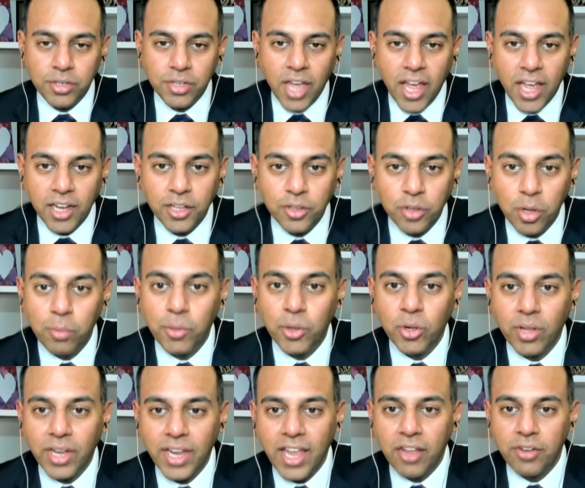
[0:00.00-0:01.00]

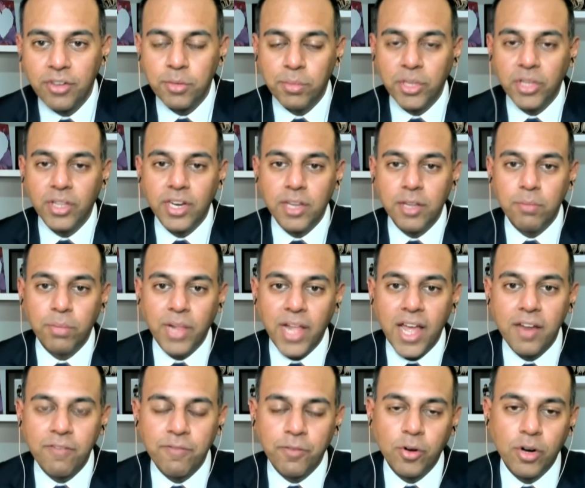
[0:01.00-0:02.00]
accountability
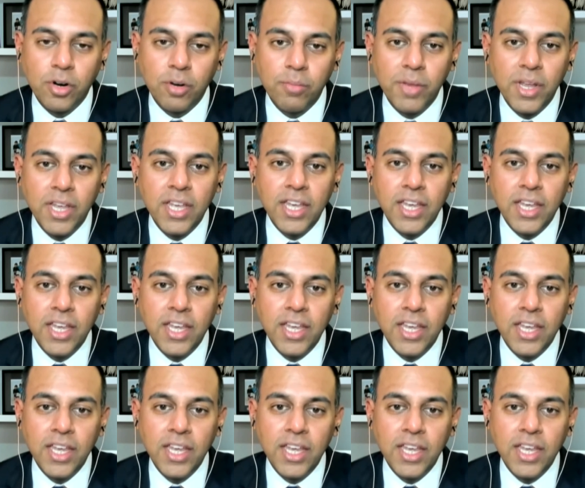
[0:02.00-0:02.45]
platform,